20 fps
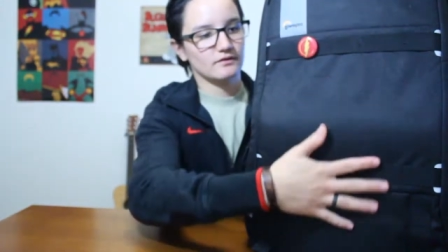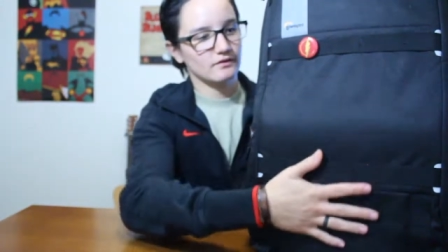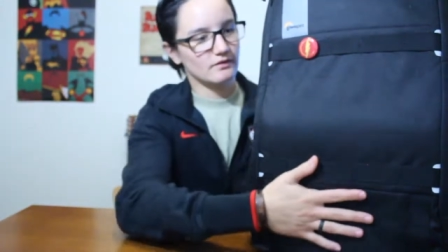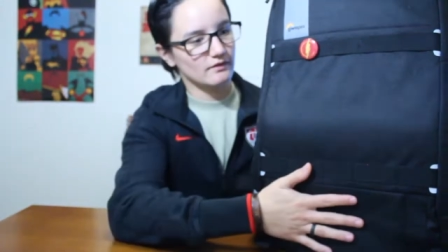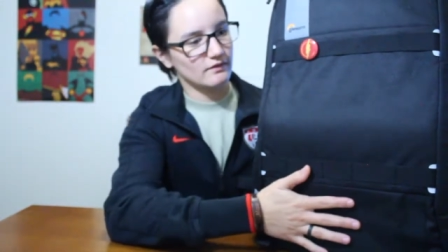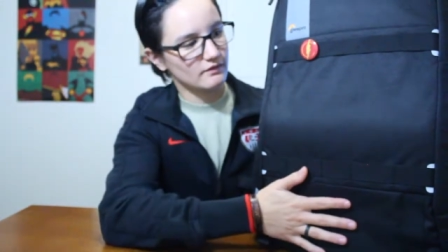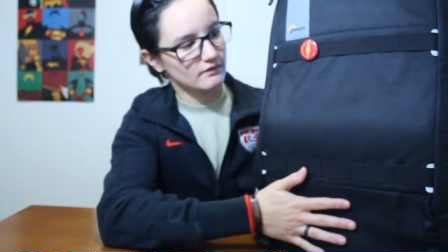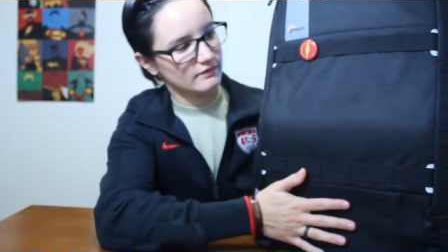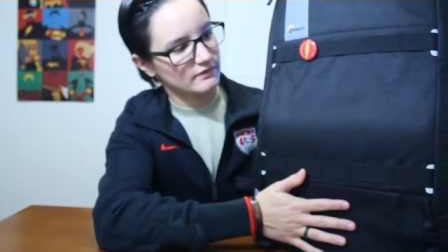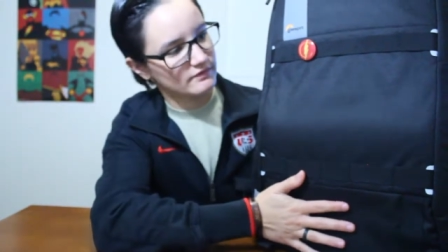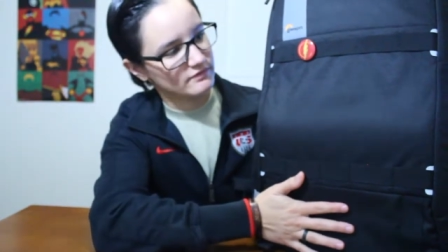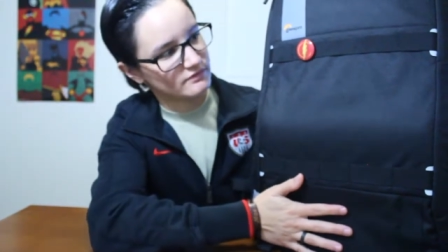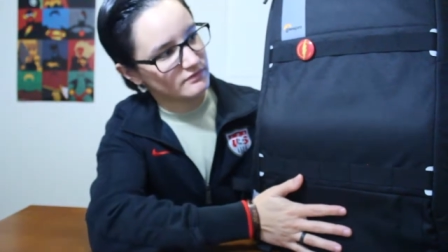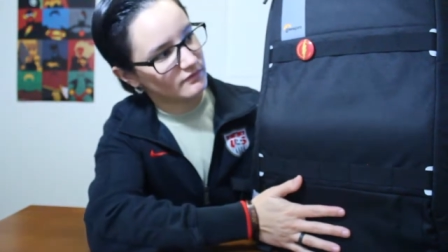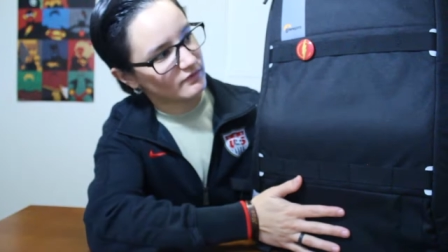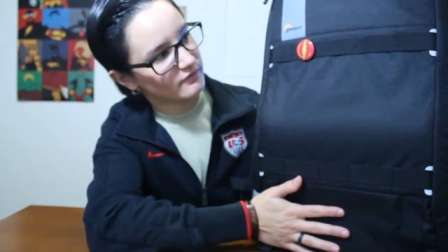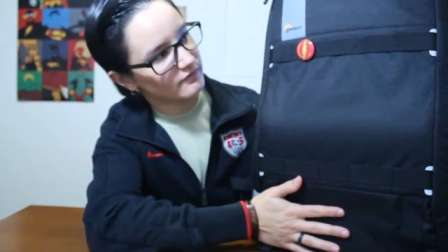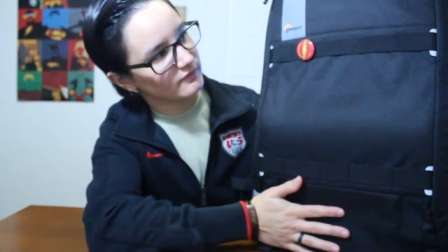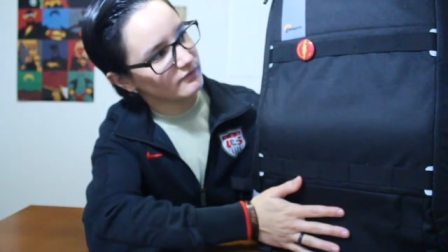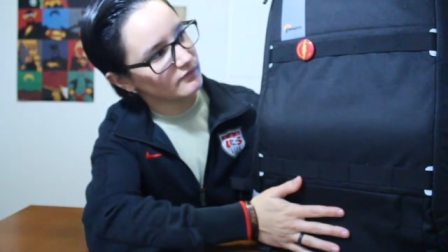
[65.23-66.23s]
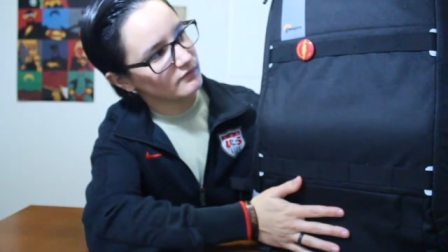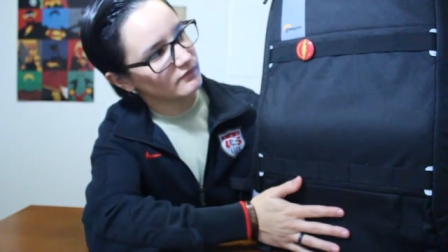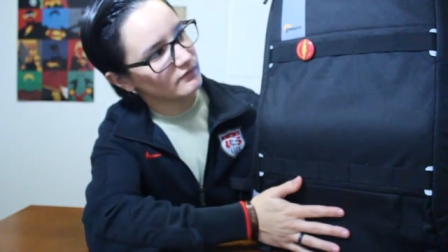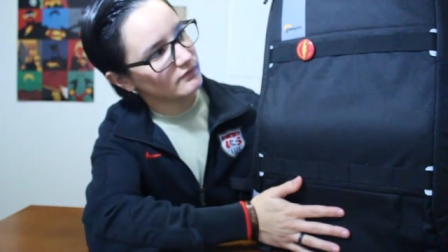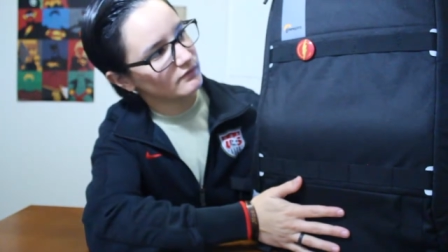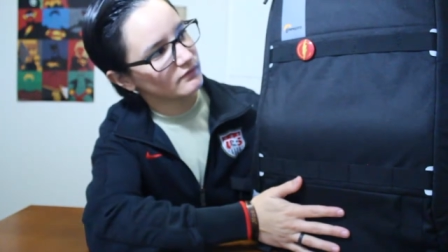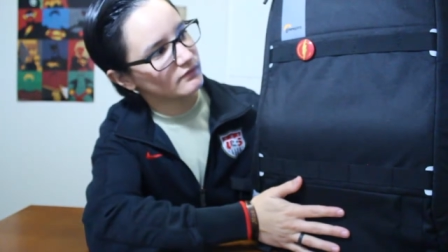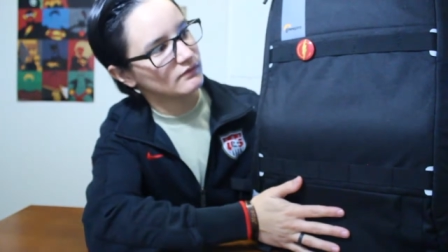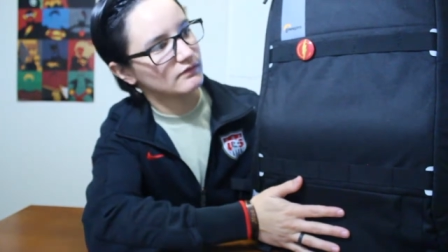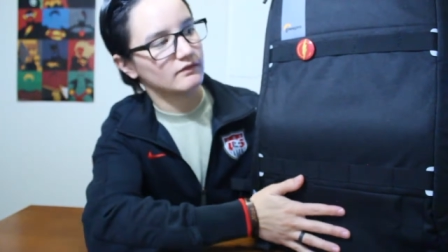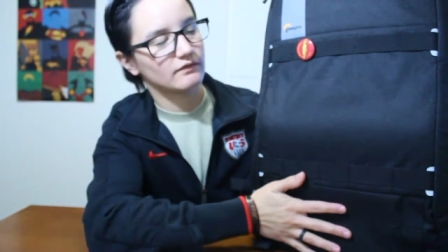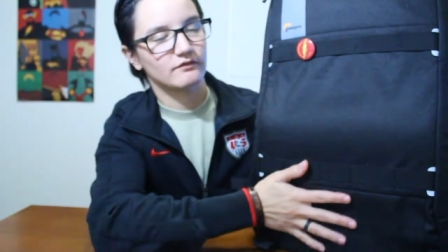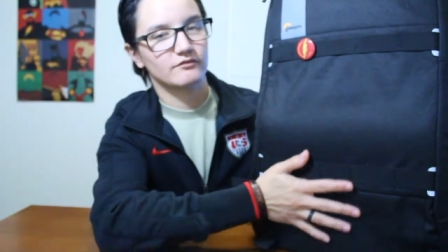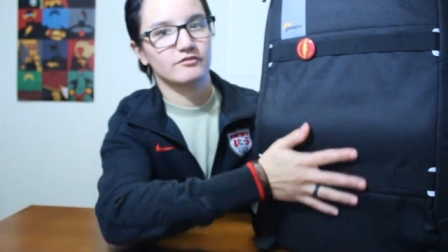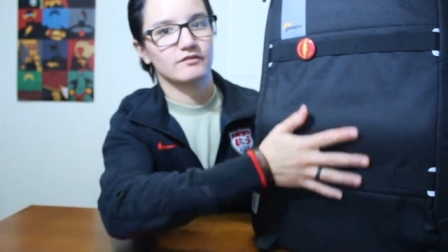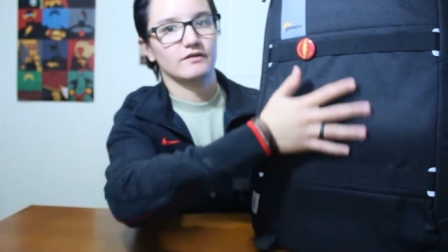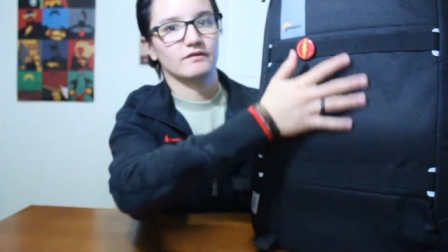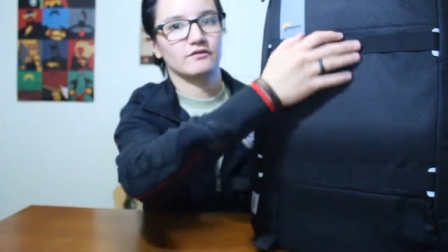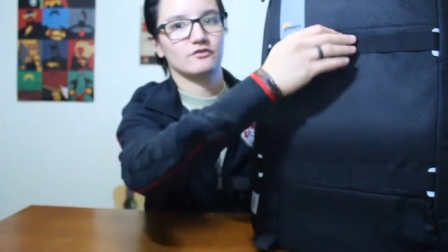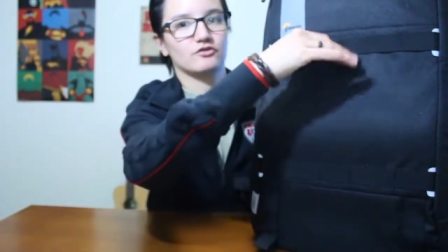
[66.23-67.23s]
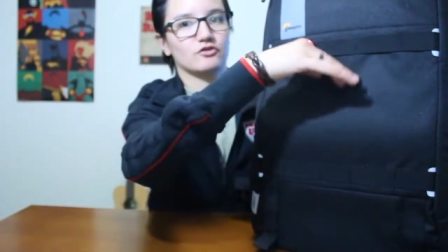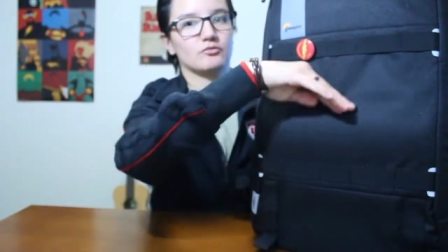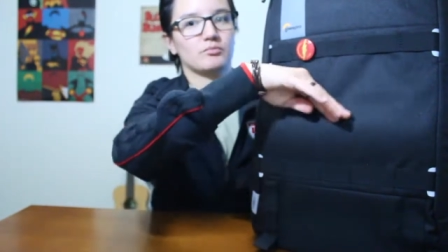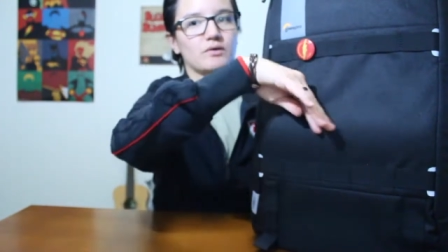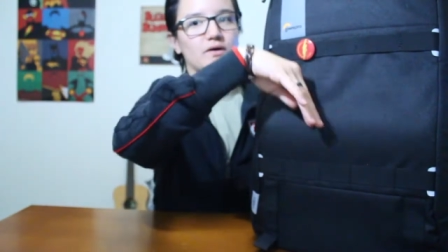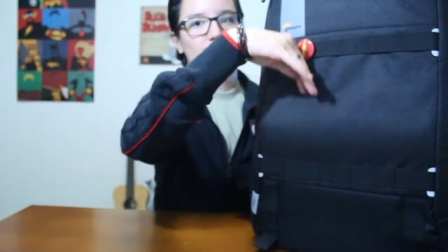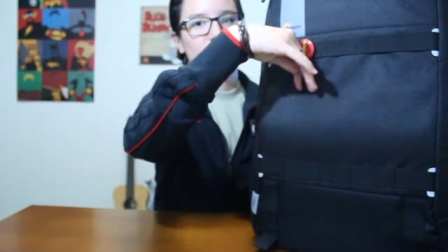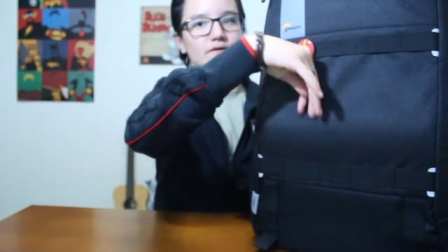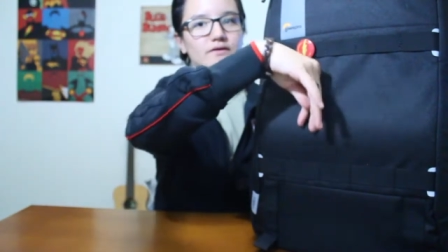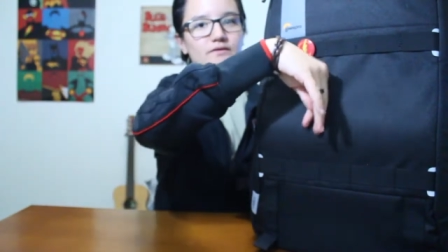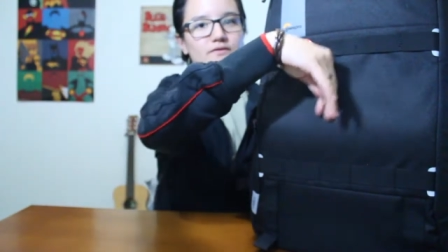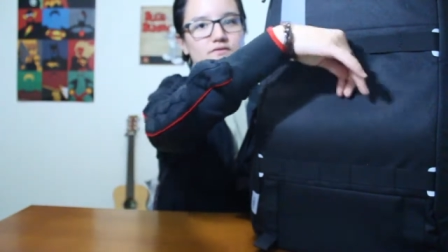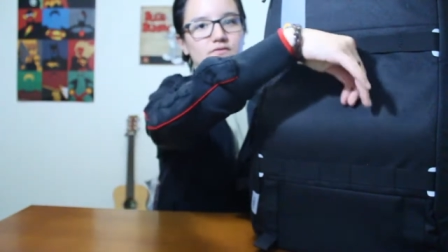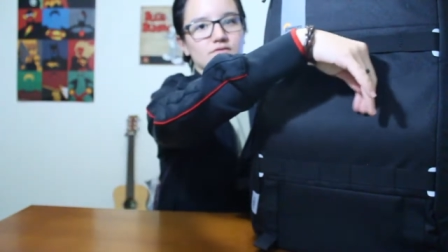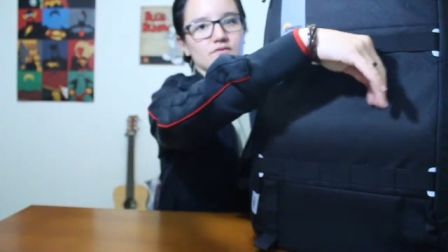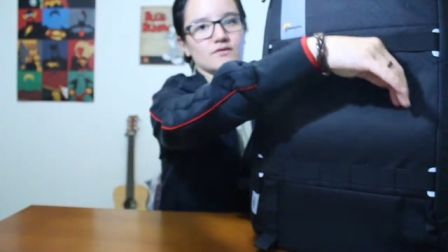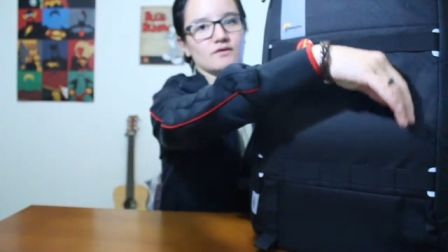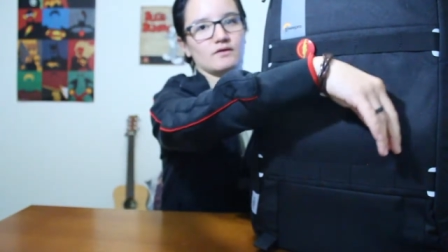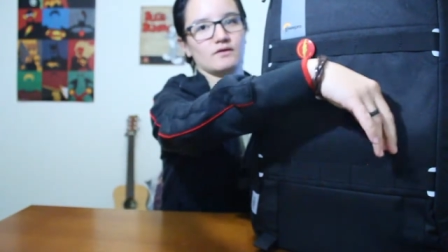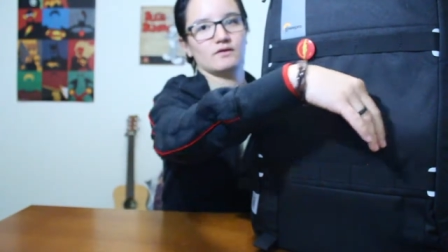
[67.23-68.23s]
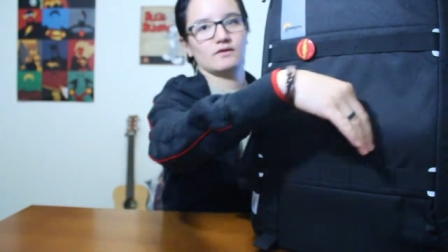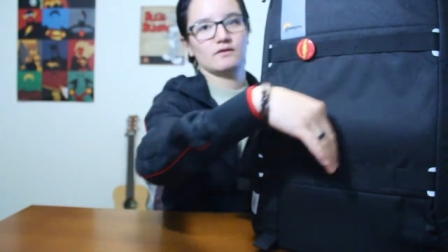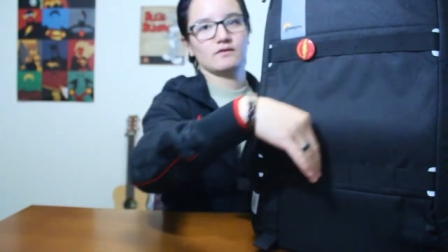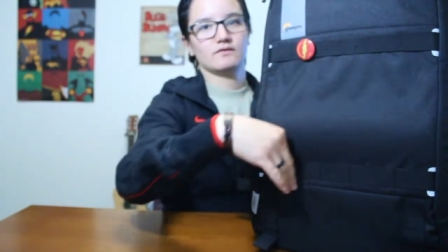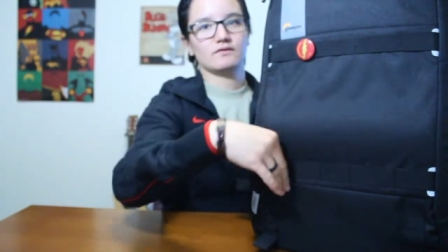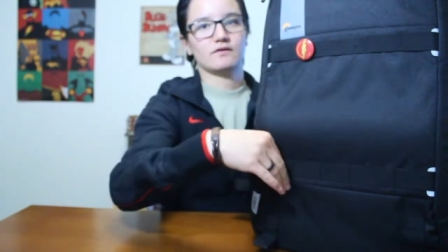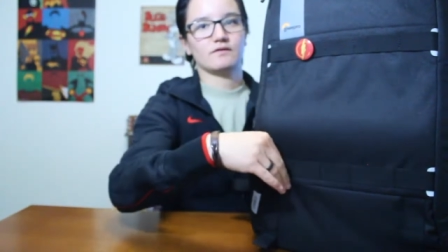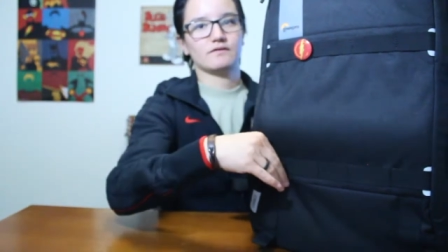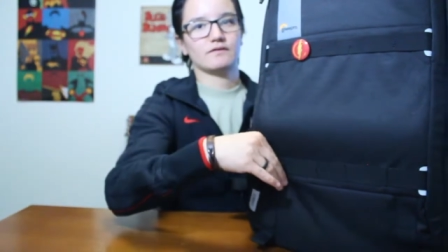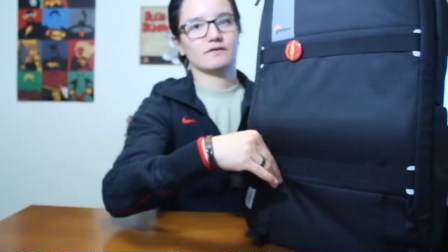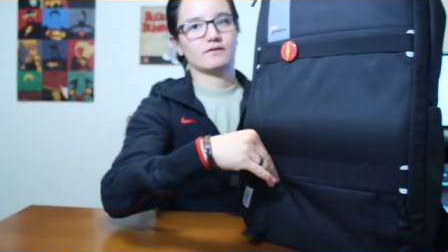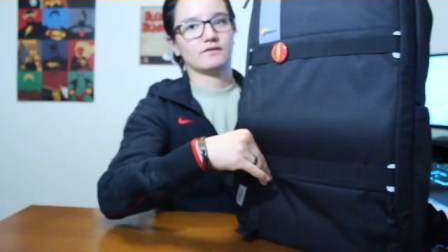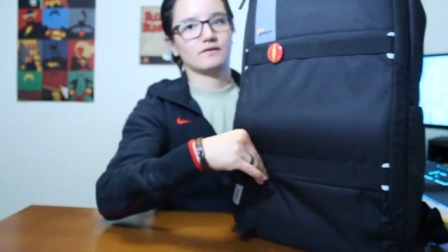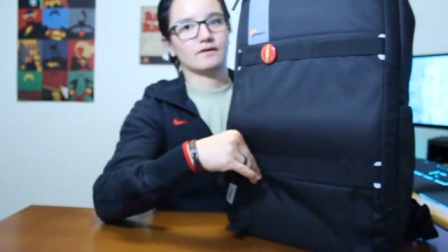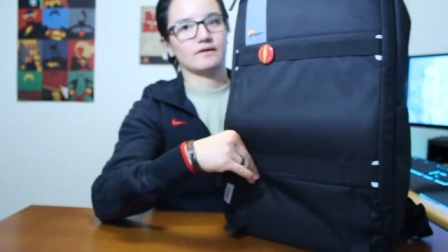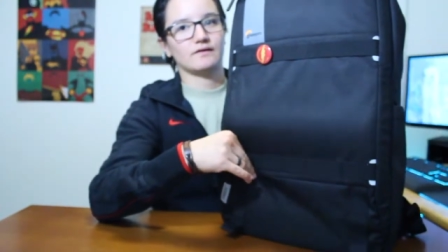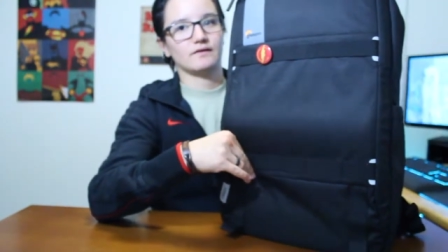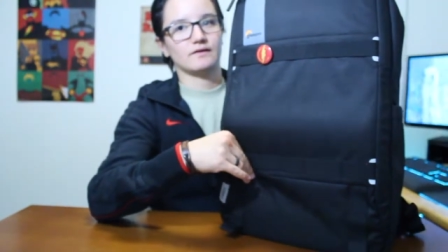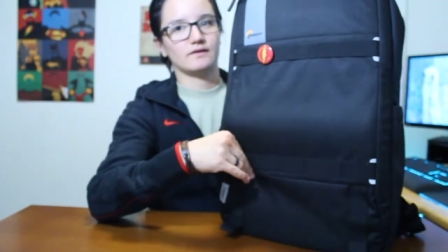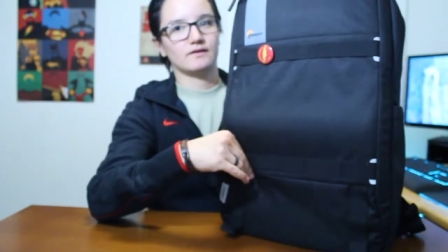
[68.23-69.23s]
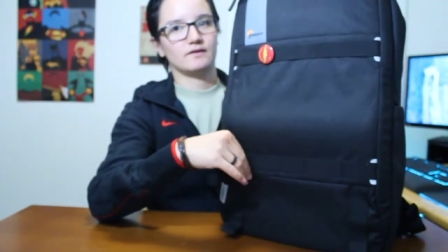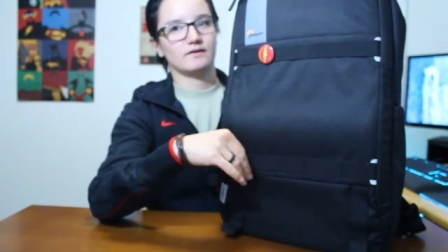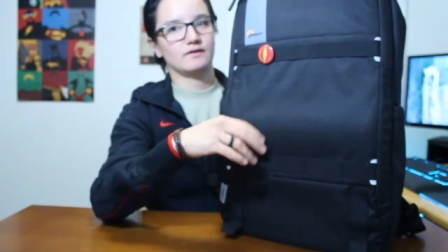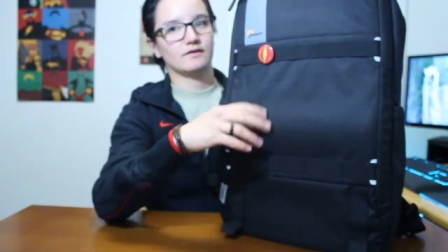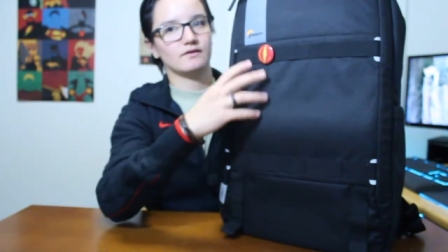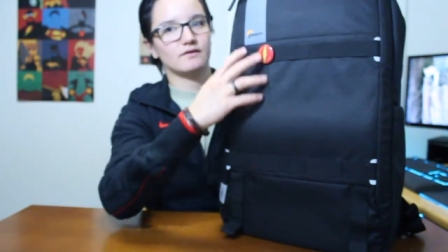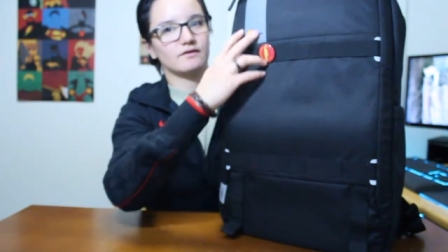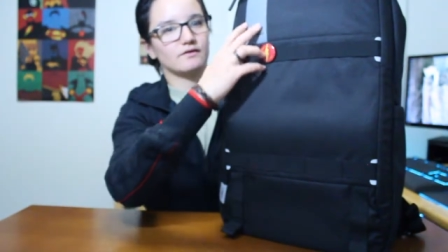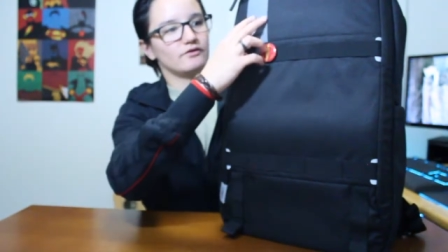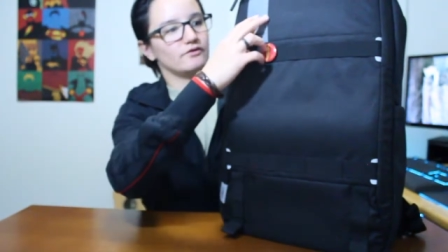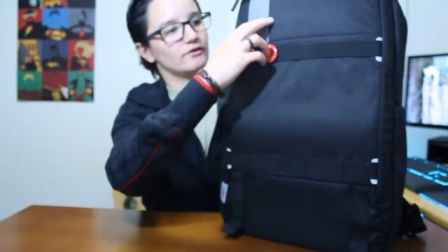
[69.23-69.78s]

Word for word: There is nothing on the front. There's no pockets, nothing like that in here.